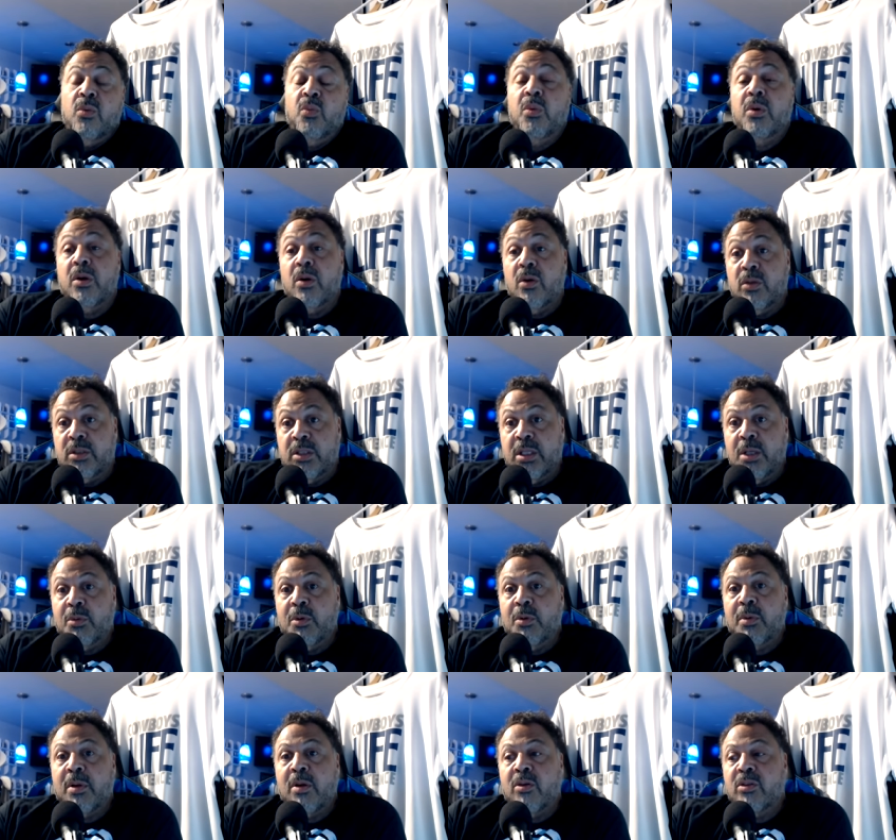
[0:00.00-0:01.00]
We're going to see
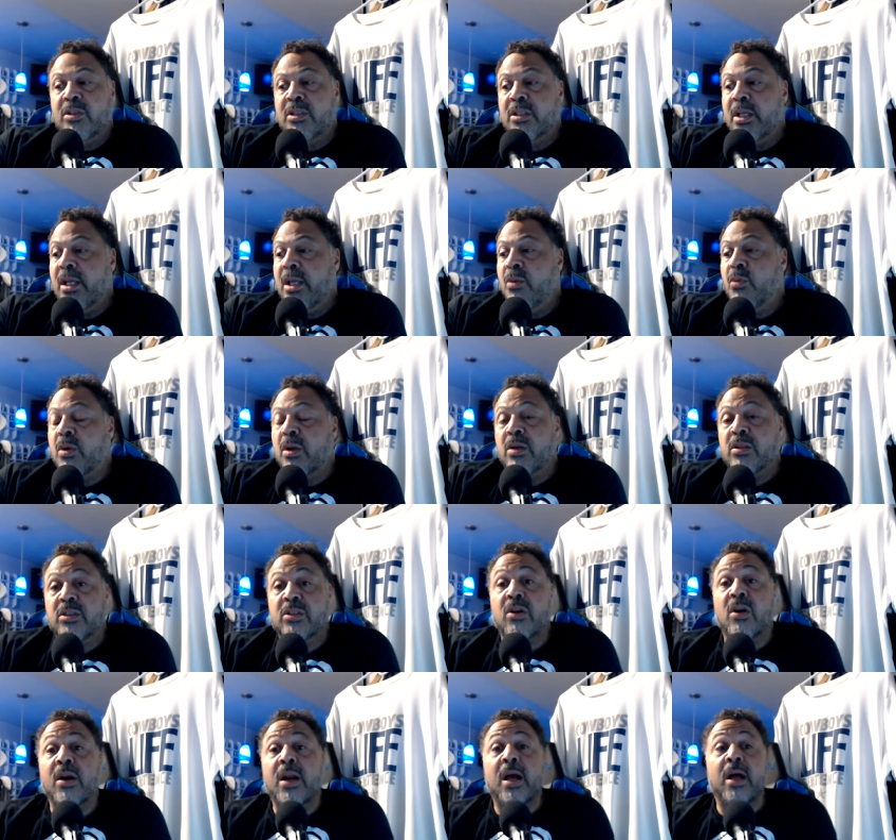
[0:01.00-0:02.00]
what we're going to see. We're going to
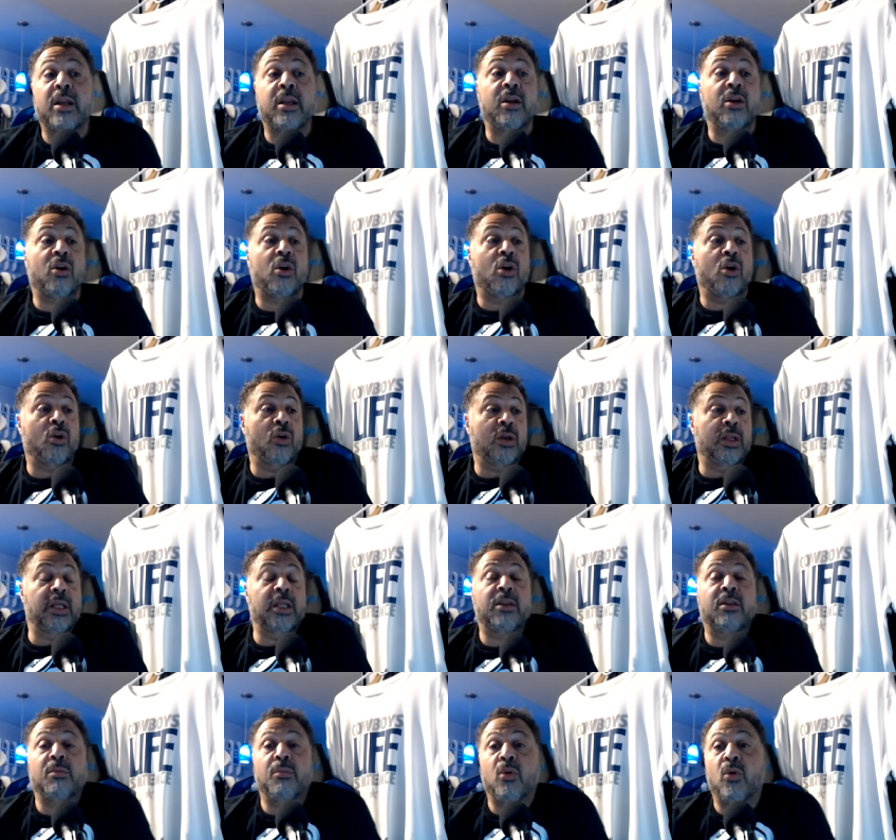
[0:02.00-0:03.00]
start out here early
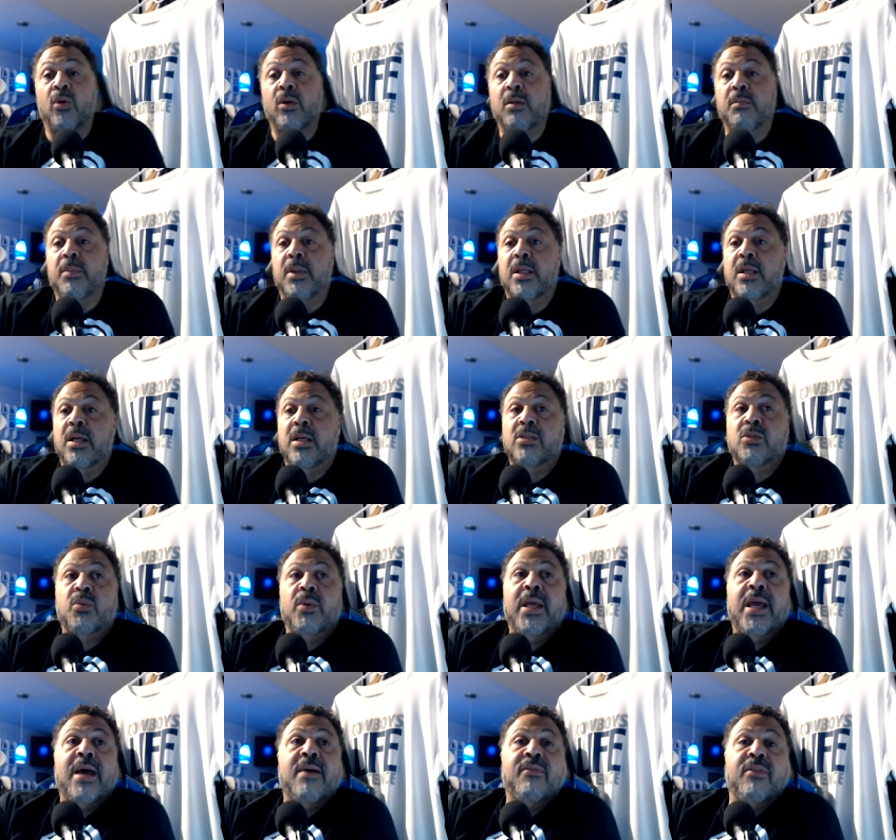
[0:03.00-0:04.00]
in the morning because
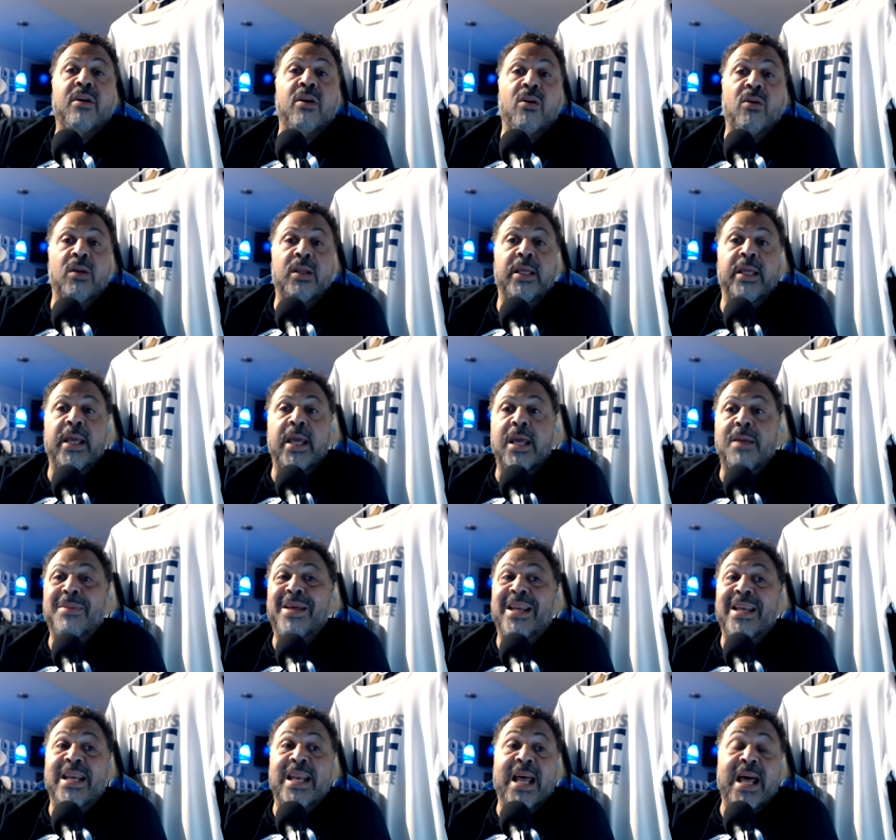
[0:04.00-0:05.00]
we have the early game
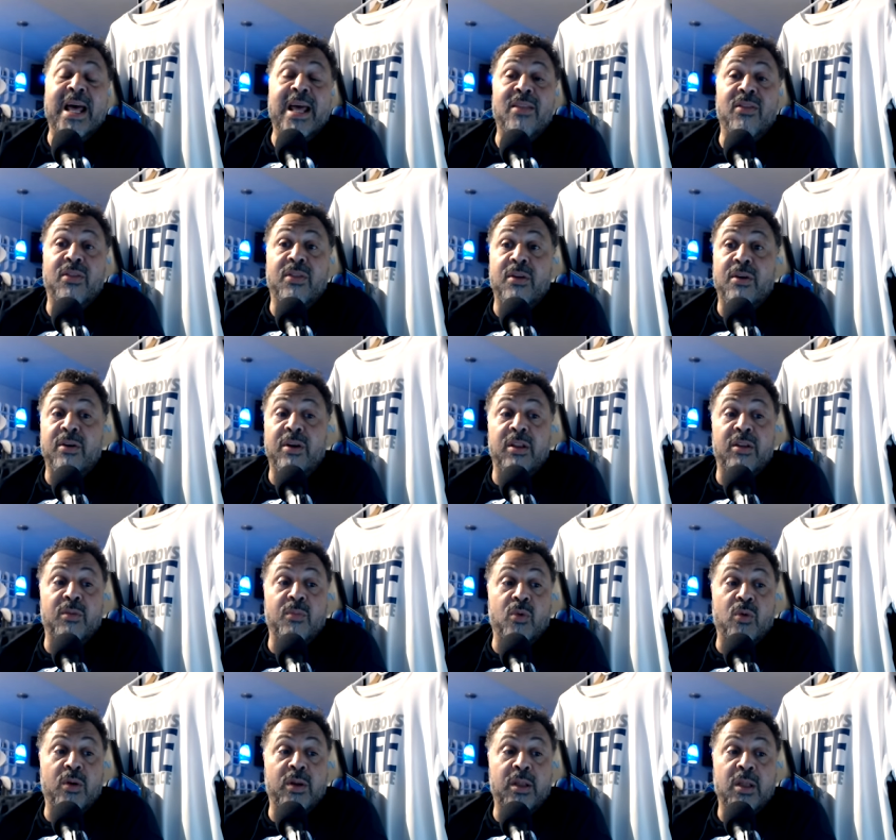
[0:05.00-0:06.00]
at 9:30 in the
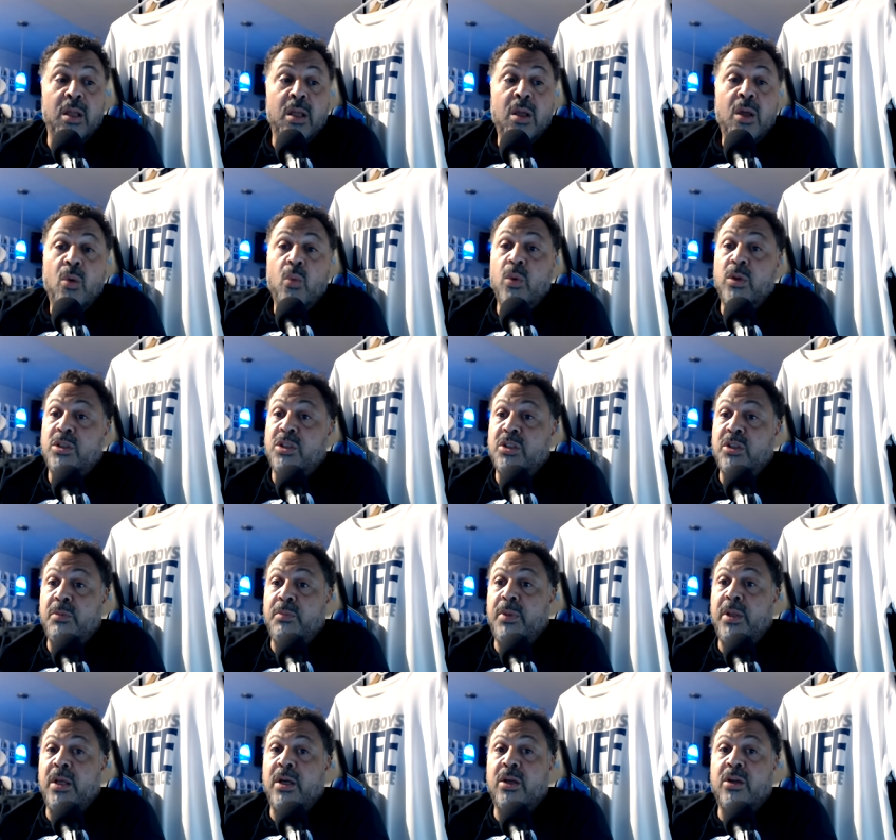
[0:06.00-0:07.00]
morning, which should
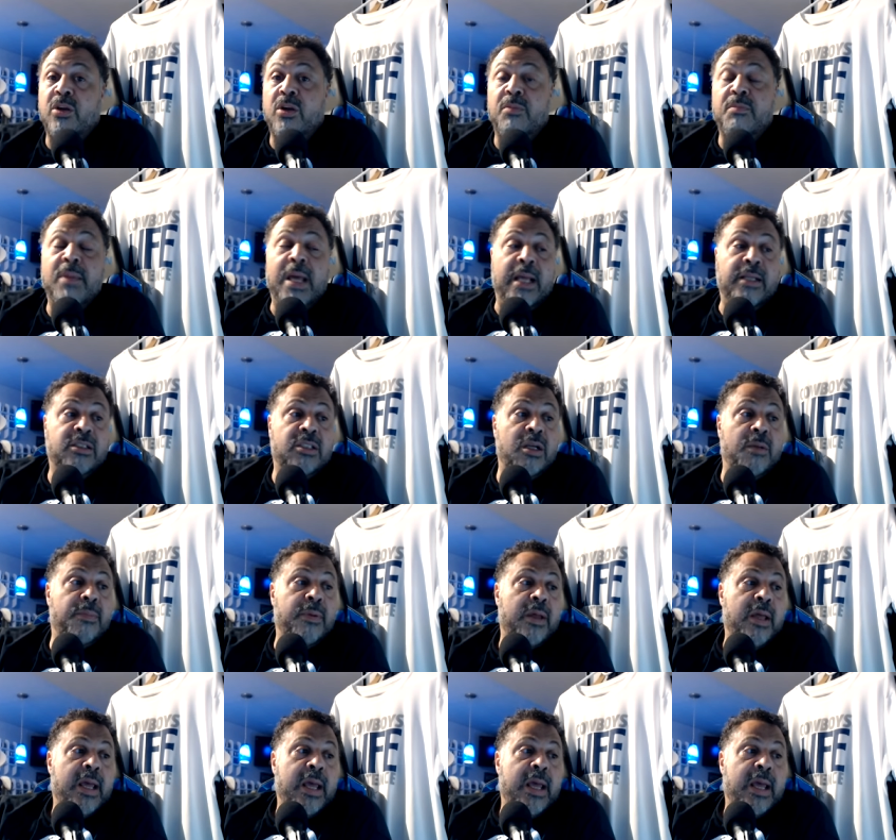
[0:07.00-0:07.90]
be a good matchup,